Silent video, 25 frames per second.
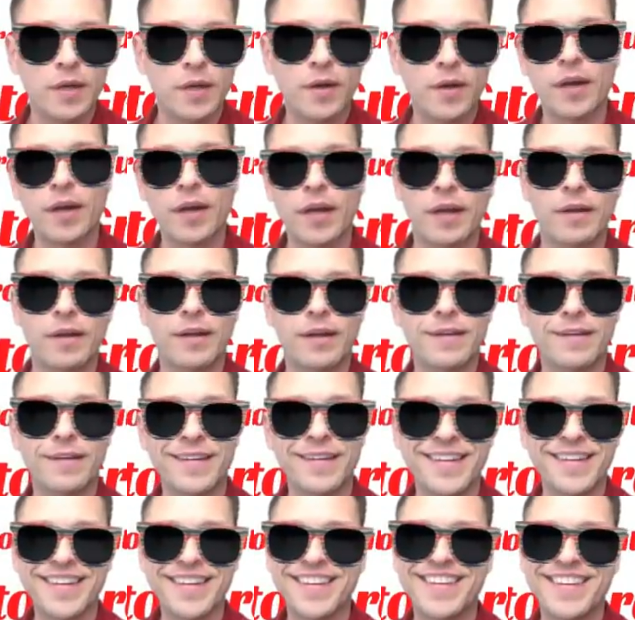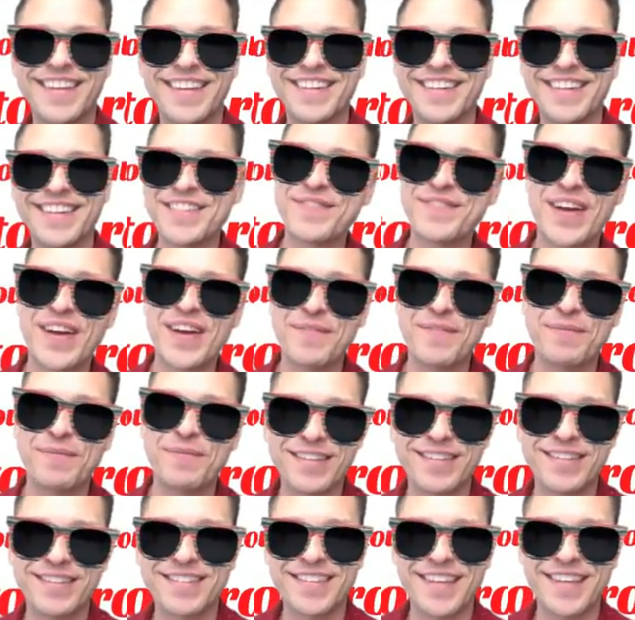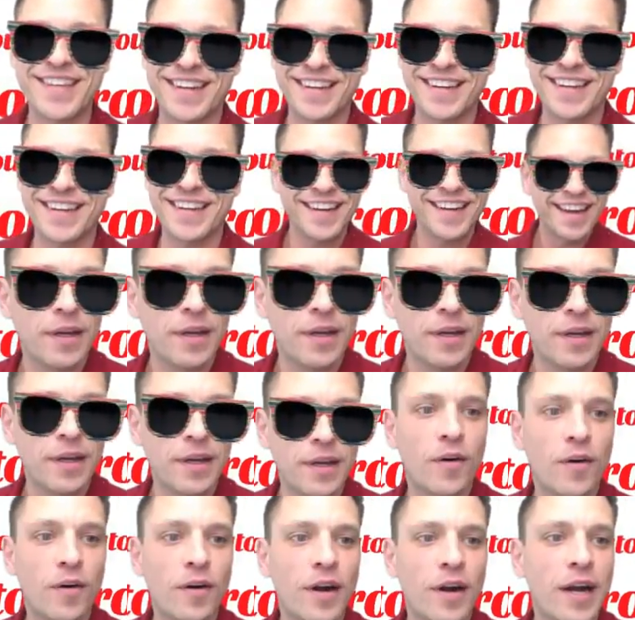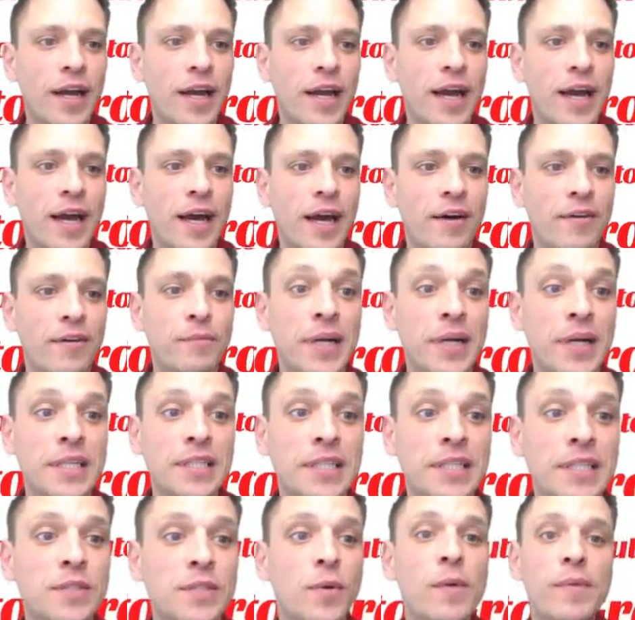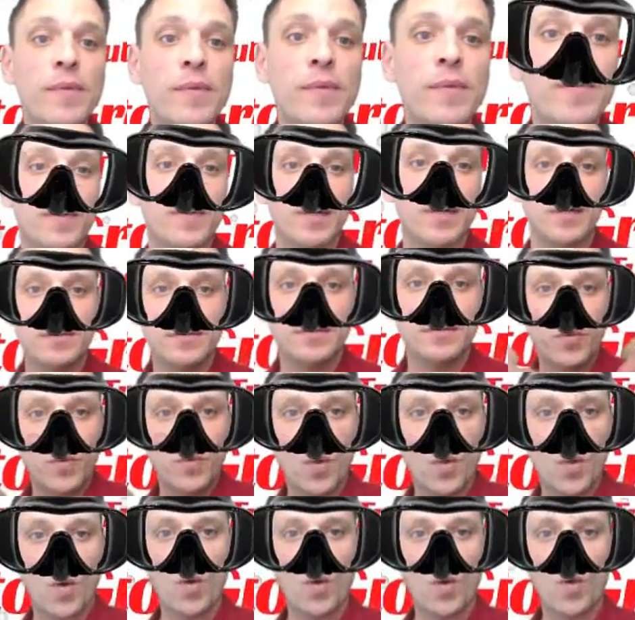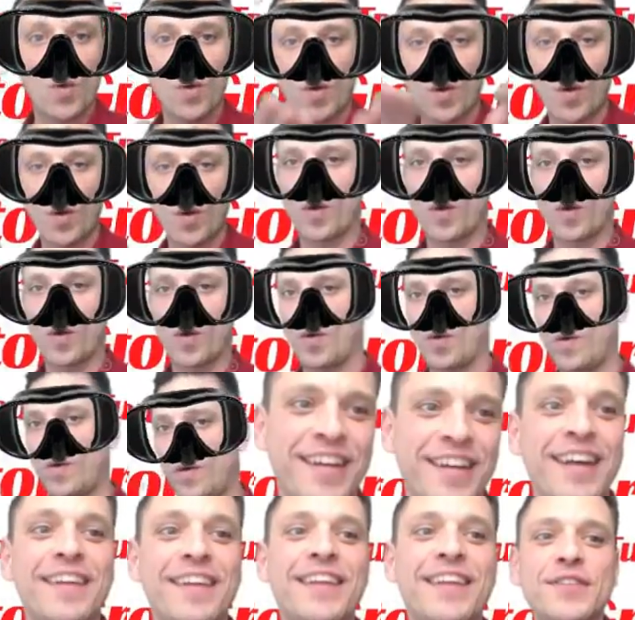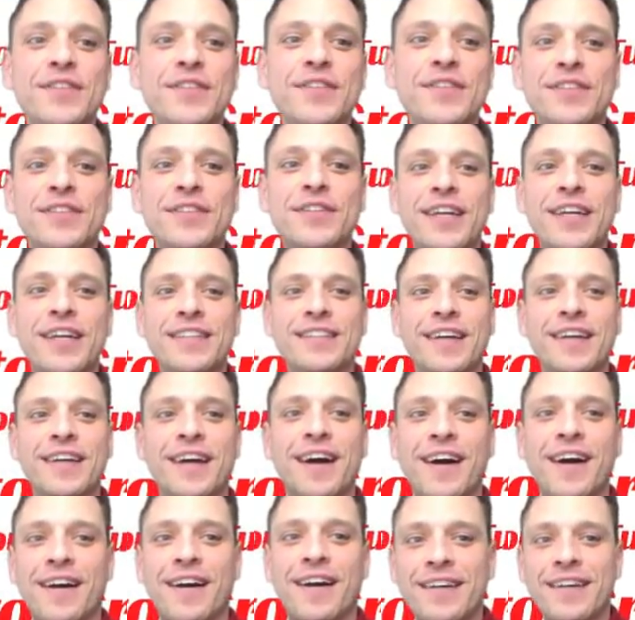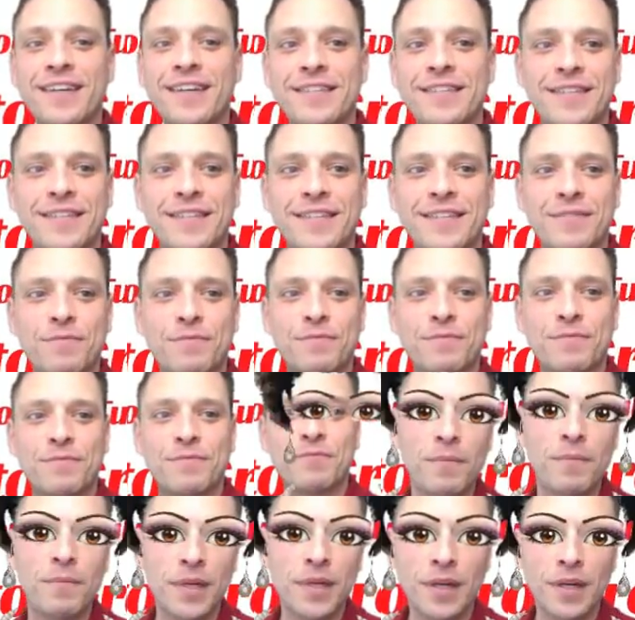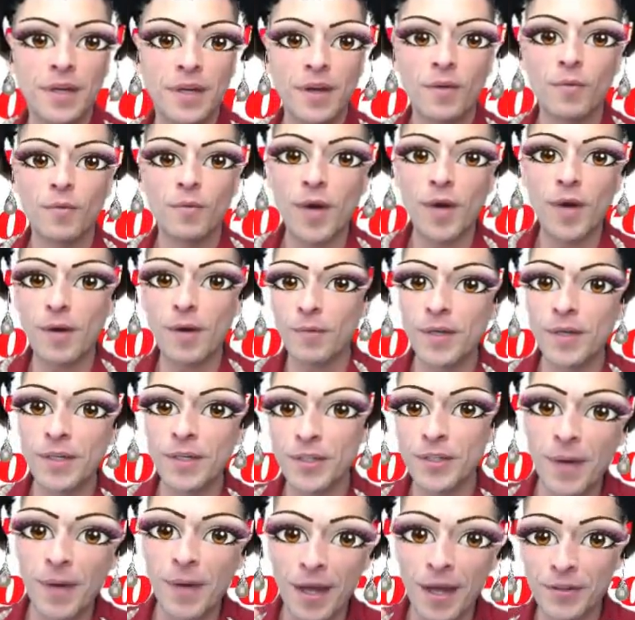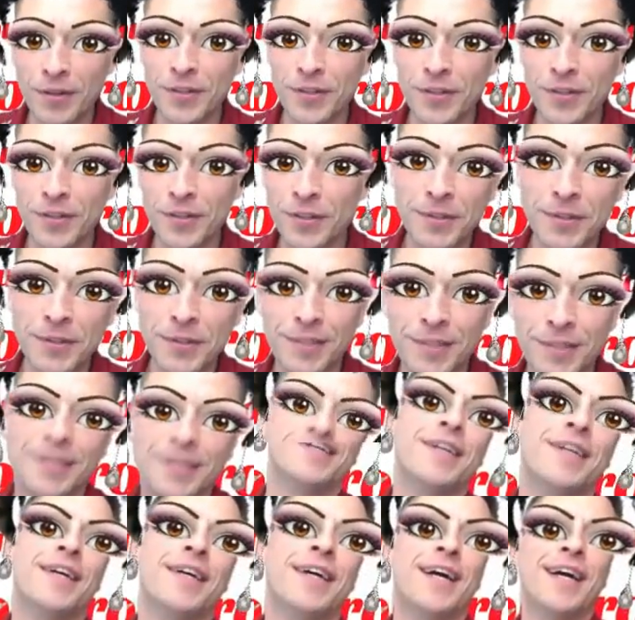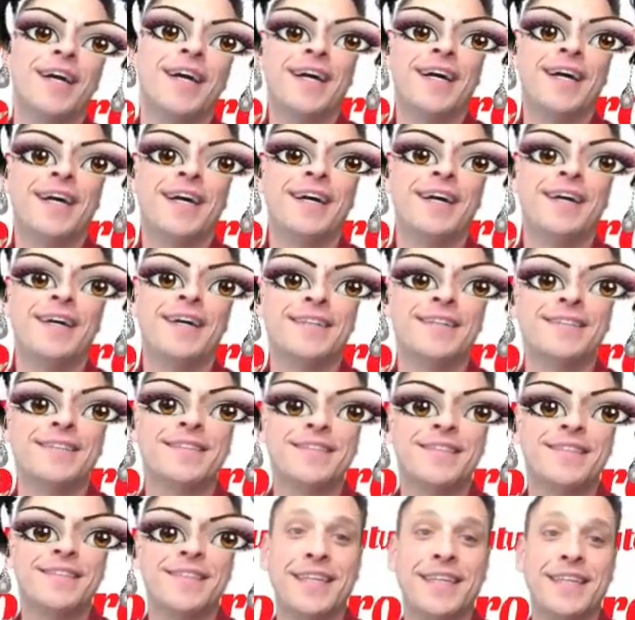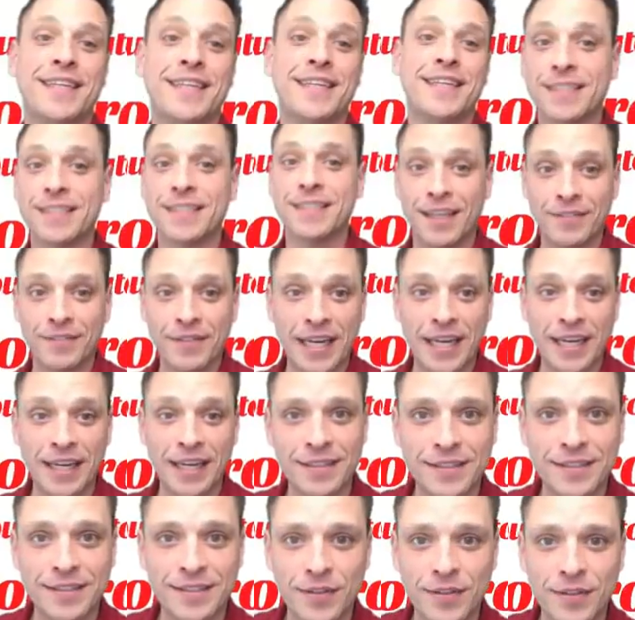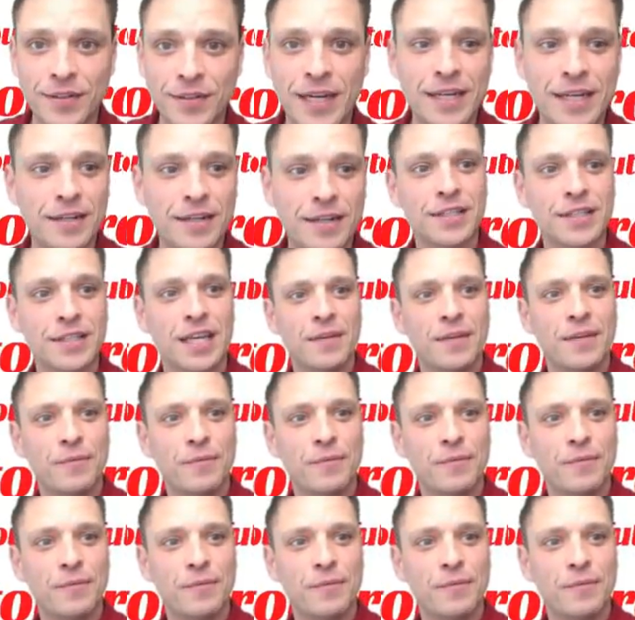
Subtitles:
Okay, there's my beach setting. Or I have my swimming one. This one's great, is mom. What would your mother do? Kids love that, and so do adults.